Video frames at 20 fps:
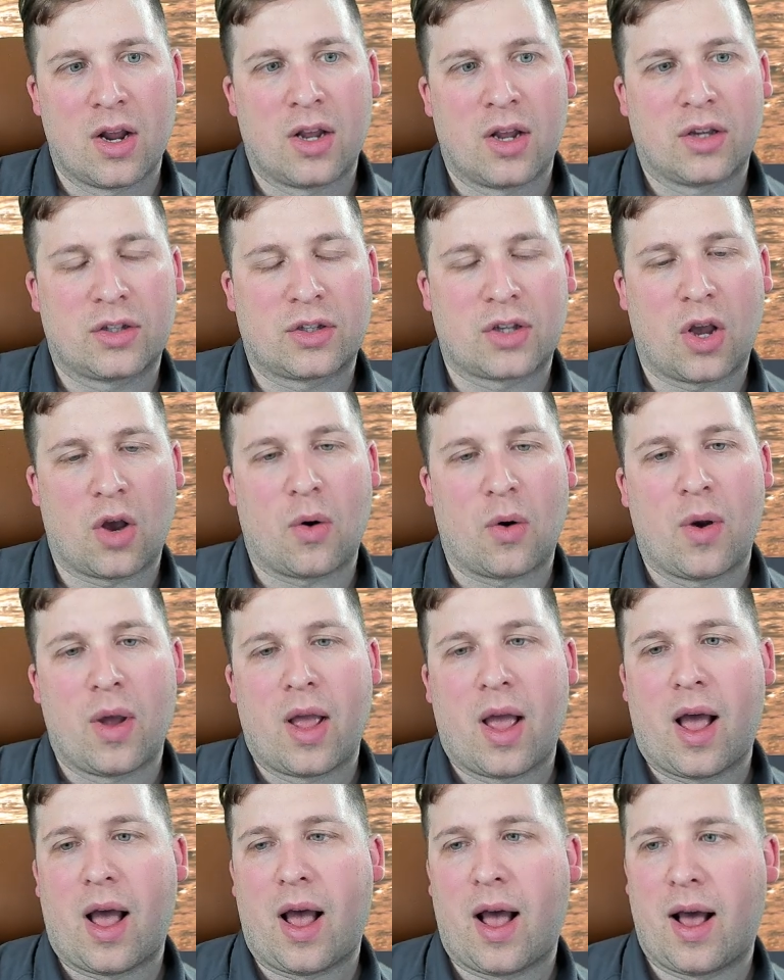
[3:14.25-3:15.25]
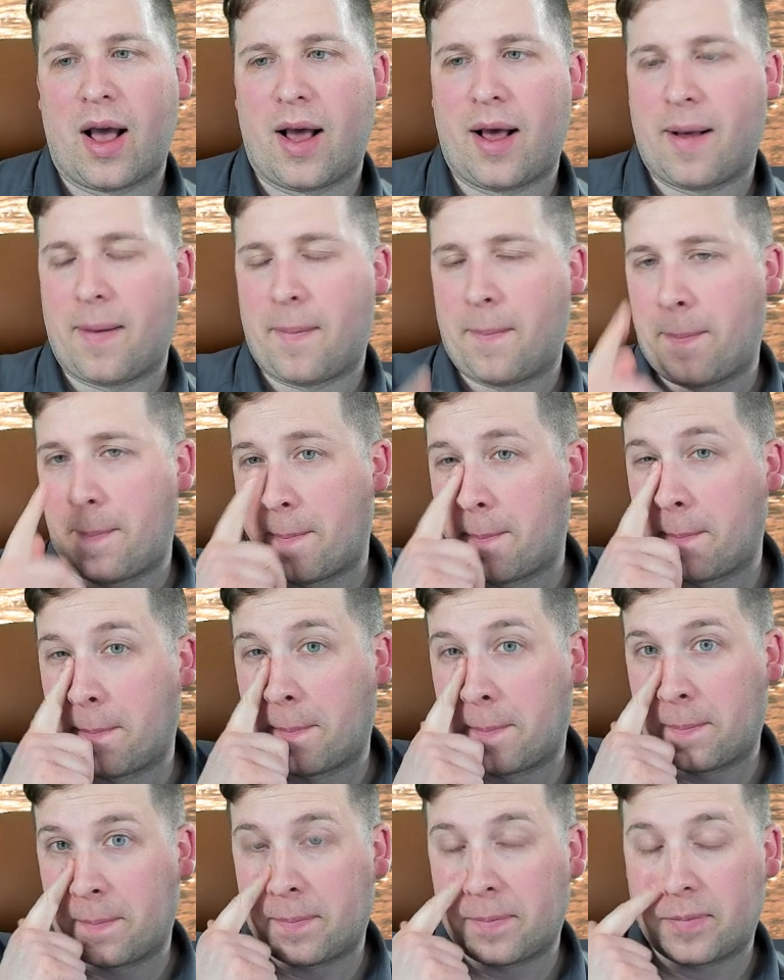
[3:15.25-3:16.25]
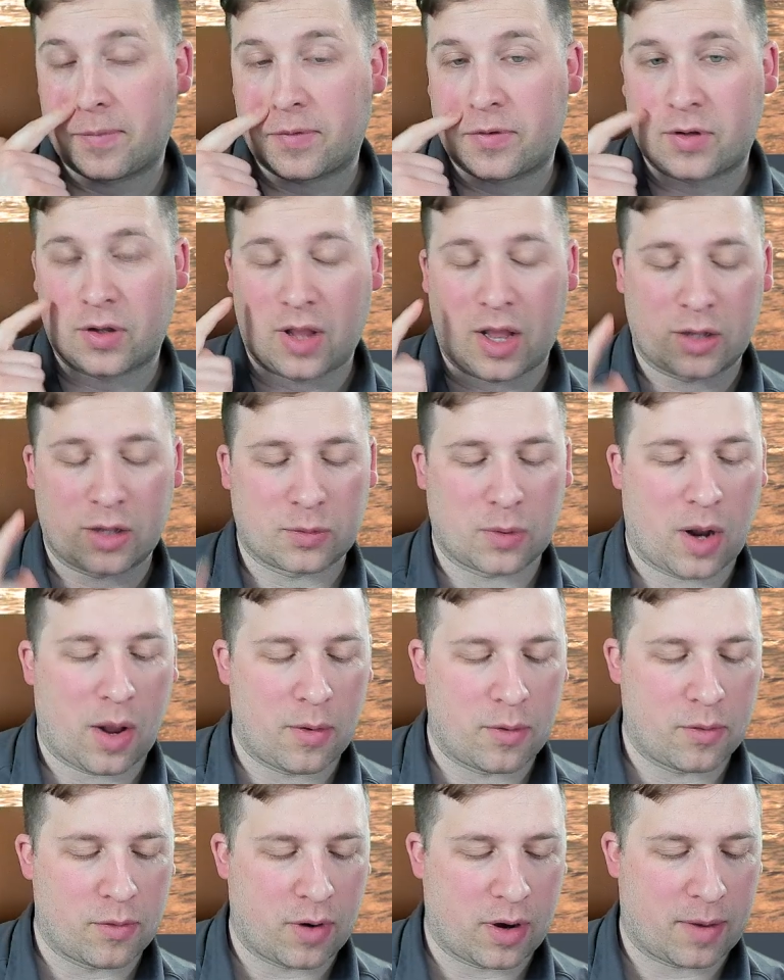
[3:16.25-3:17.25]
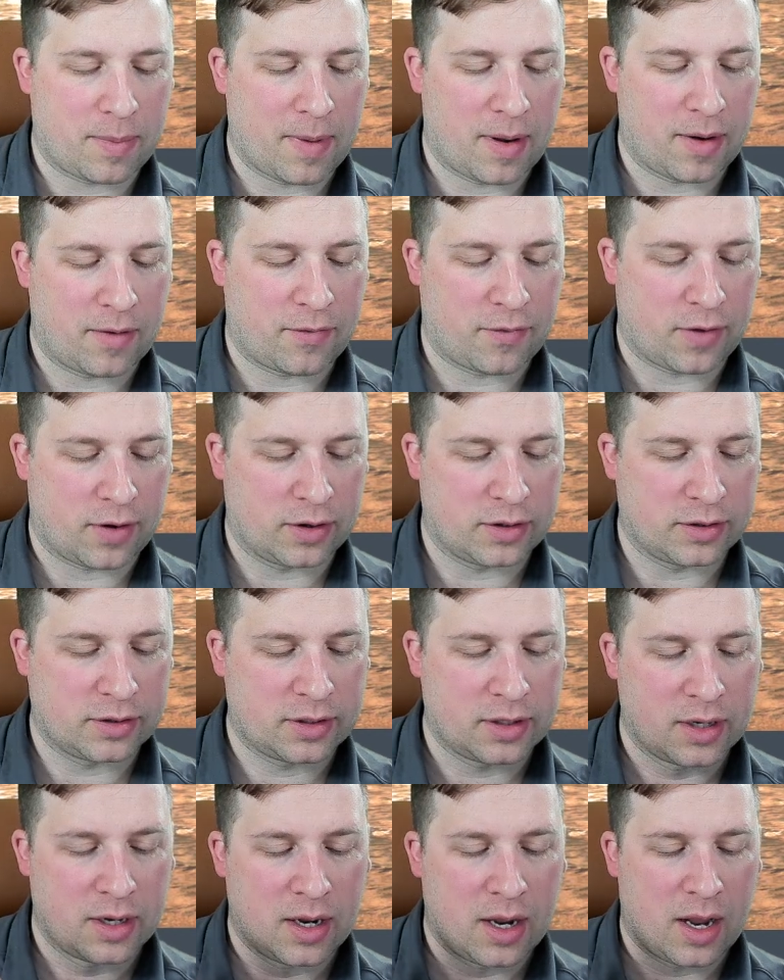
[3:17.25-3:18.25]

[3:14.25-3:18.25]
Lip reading: So so that's what I would recommend first.